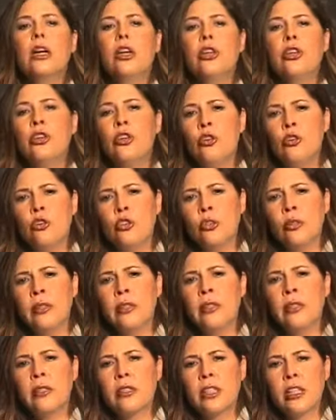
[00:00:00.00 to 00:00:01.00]
Usually
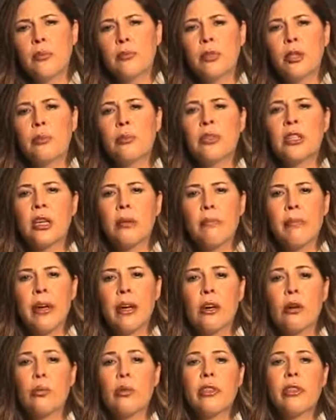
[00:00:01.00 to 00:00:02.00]
the symptoms get
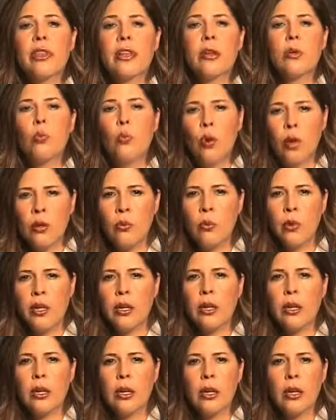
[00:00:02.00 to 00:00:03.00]
better within one
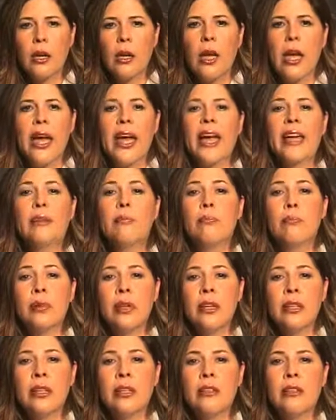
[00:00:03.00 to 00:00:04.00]
week and
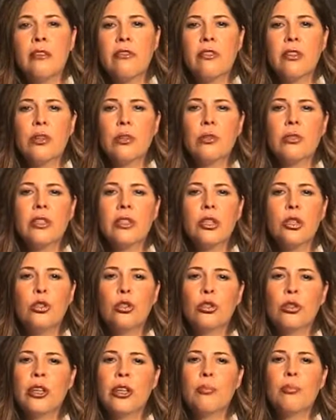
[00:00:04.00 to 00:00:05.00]
breathing difficulty
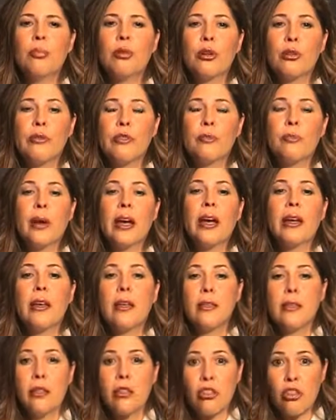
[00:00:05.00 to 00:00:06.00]
usually improves by
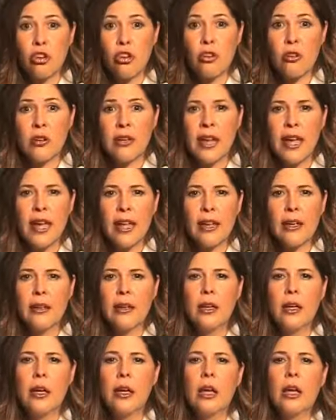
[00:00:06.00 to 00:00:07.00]
the third day.
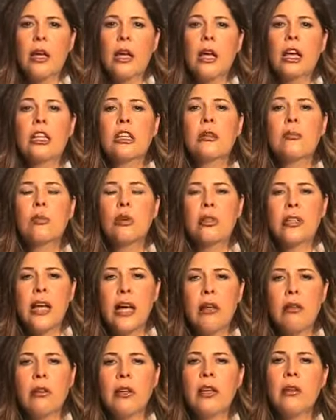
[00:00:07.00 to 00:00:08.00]
The
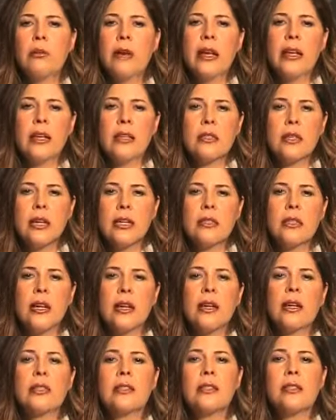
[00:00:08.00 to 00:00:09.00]
mortality rate, as I said,
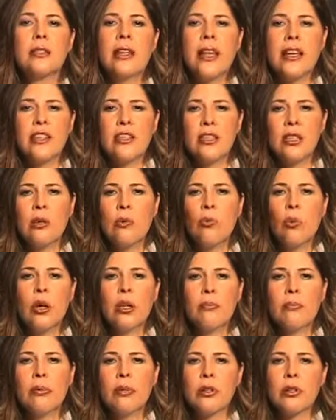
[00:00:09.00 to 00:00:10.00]
is less than
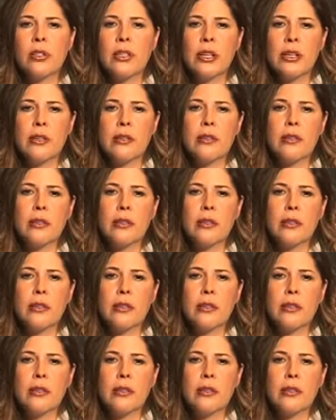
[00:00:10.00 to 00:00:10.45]
1%.